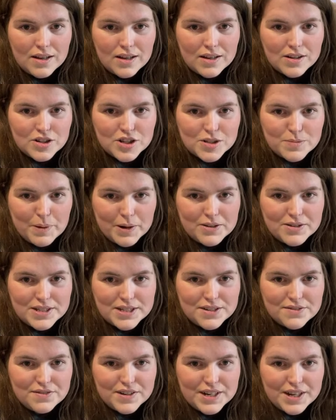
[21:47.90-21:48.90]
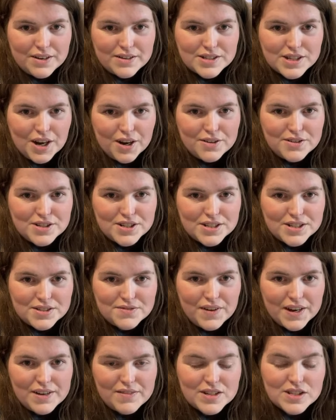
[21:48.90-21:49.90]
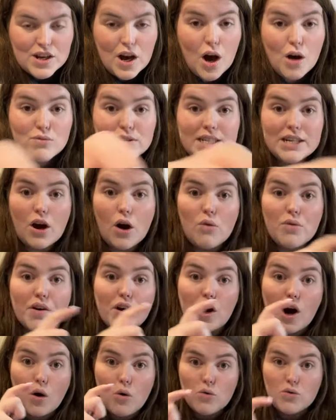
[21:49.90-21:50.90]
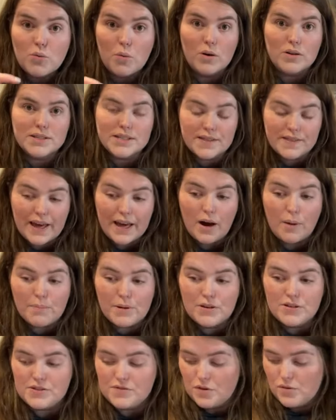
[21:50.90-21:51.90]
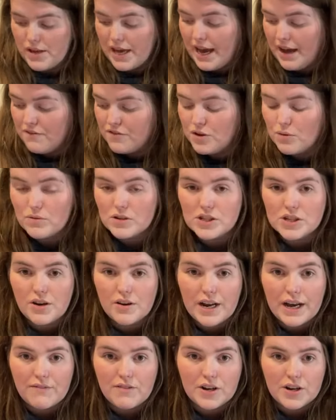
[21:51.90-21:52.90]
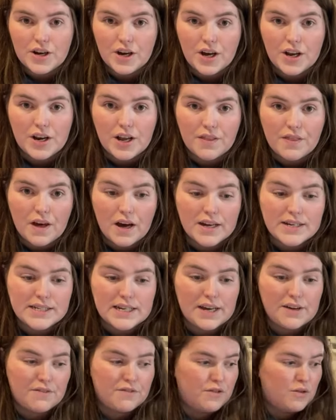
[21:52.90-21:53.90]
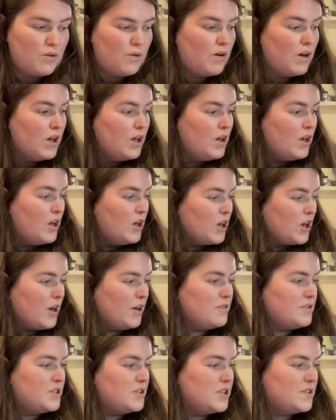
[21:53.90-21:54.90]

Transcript: Just posted a video as coasters' favours. Oh, the gold ones, they are beautiful. Yeah, if you want to go and have a look at another idea for coasters